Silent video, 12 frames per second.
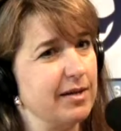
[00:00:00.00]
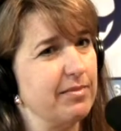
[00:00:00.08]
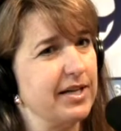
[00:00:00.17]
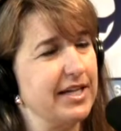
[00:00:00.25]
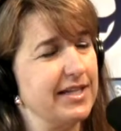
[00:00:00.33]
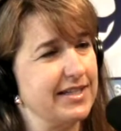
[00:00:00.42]

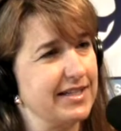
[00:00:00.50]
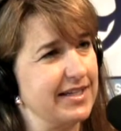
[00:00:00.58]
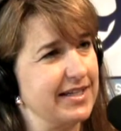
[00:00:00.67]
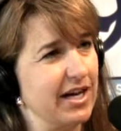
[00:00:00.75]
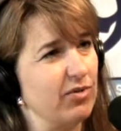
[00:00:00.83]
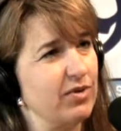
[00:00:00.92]
somebody to sit
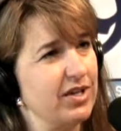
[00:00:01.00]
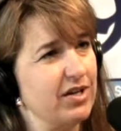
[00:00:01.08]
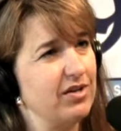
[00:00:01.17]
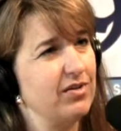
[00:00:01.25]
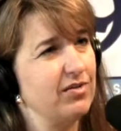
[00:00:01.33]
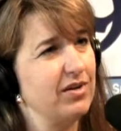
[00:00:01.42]
down with
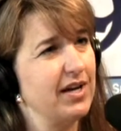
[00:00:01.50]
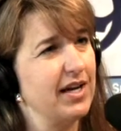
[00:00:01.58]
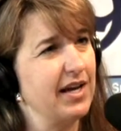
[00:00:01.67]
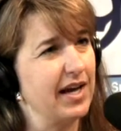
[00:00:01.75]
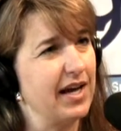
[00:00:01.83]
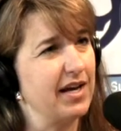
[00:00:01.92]
you
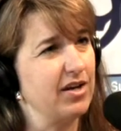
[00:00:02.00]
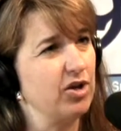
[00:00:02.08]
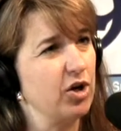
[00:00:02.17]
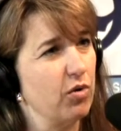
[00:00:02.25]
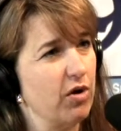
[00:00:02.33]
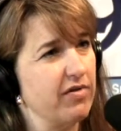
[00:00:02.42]
and
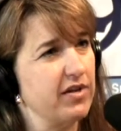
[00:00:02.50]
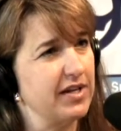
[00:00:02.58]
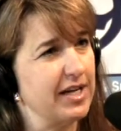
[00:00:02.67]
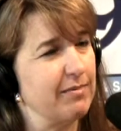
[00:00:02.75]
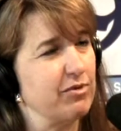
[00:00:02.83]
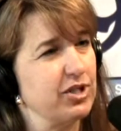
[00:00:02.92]
go over the
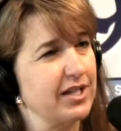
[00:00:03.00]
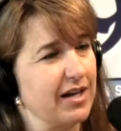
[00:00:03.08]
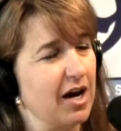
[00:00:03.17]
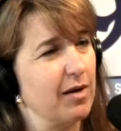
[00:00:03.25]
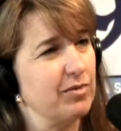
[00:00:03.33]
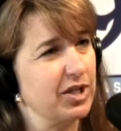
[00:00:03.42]
numbers and the
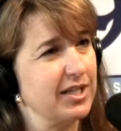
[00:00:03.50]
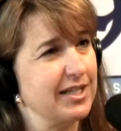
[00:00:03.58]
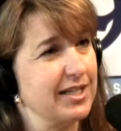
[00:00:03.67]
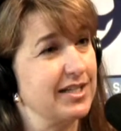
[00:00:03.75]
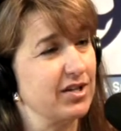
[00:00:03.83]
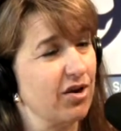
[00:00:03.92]
options,
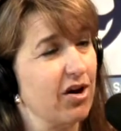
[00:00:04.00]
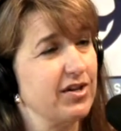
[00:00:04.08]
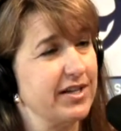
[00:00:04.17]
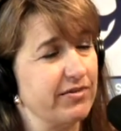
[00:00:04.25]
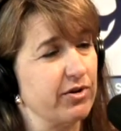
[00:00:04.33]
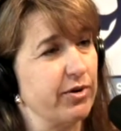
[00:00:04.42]
because there are
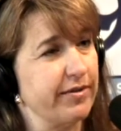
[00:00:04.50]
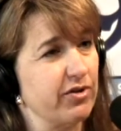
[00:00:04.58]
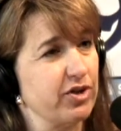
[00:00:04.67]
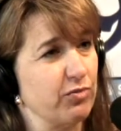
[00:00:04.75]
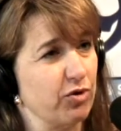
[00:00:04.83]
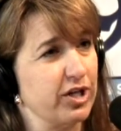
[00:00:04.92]
different
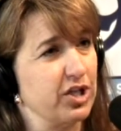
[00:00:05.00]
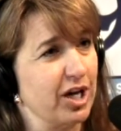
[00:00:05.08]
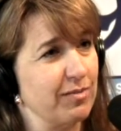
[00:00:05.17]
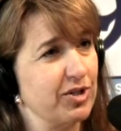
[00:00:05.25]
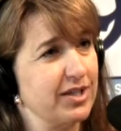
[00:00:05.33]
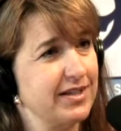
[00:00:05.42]
reverse mortgage
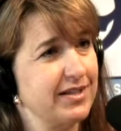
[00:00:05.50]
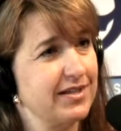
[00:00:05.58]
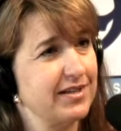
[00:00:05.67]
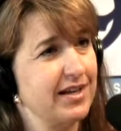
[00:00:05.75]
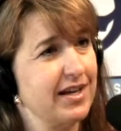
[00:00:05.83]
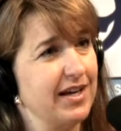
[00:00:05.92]

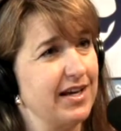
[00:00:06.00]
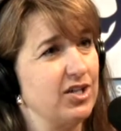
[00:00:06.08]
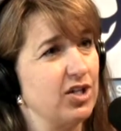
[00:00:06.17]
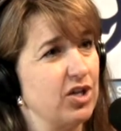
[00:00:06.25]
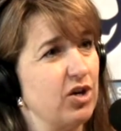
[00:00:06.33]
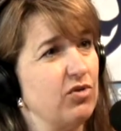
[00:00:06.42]
options, and
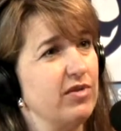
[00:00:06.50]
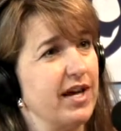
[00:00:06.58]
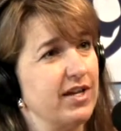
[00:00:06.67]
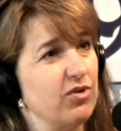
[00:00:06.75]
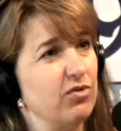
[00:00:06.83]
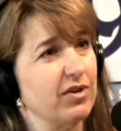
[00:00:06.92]
to know
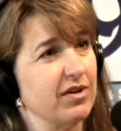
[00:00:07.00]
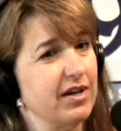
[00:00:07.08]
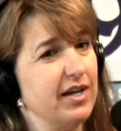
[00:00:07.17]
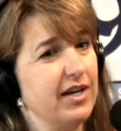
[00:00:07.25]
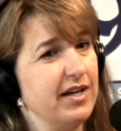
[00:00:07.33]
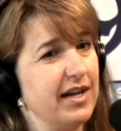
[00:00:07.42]
that you're
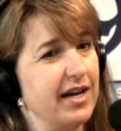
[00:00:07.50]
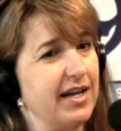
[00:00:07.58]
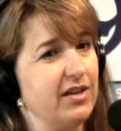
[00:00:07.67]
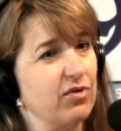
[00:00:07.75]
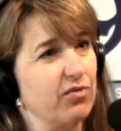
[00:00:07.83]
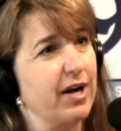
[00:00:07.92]

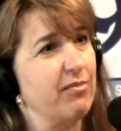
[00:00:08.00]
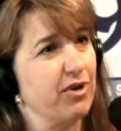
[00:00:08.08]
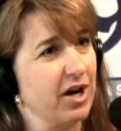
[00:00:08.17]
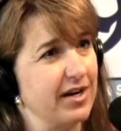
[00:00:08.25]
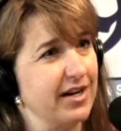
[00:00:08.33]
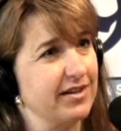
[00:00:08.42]
getting the right
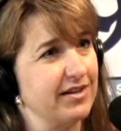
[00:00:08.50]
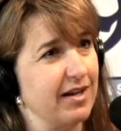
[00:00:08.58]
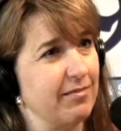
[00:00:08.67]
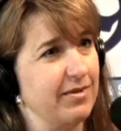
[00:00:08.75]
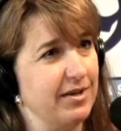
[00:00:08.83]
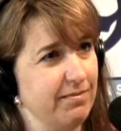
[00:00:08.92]
product
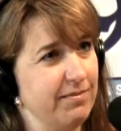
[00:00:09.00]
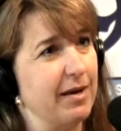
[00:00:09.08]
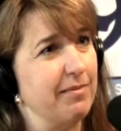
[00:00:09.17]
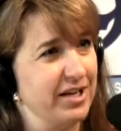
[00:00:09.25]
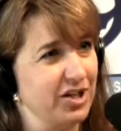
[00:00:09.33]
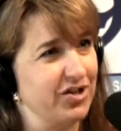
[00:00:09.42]
that
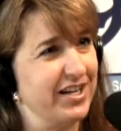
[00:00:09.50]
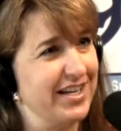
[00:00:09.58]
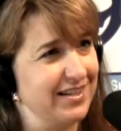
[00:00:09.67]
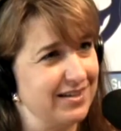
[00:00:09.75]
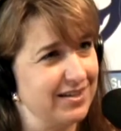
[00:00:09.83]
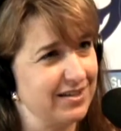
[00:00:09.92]
meets your
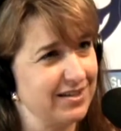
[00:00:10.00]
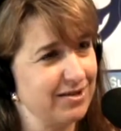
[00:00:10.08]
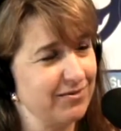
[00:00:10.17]
needs.